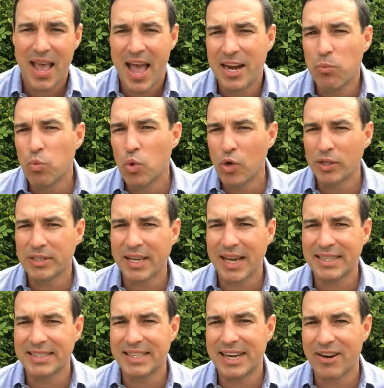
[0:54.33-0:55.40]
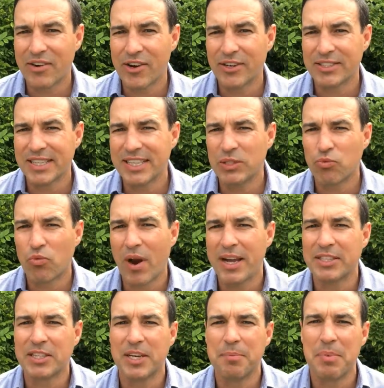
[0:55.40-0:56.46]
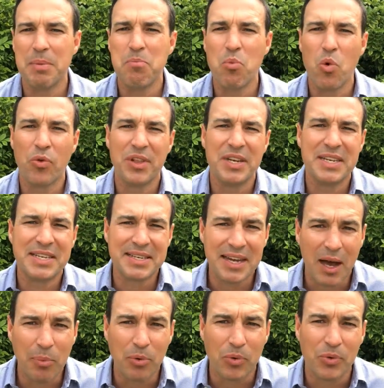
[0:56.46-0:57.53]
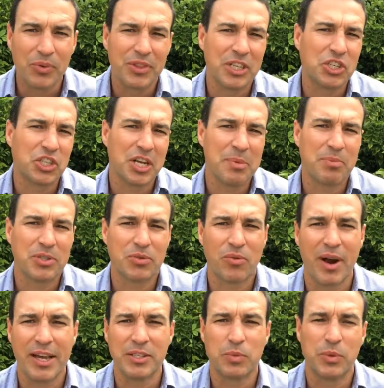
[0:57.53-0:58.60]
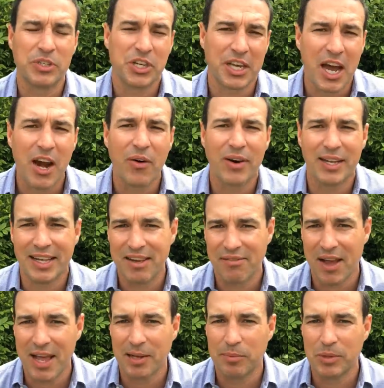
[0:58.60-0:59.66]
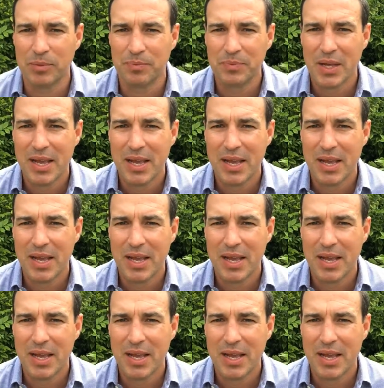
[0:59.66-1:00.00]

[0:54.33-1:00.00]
And in worst case scenarios, these rates could be more than double the cheapest rates which are currently available.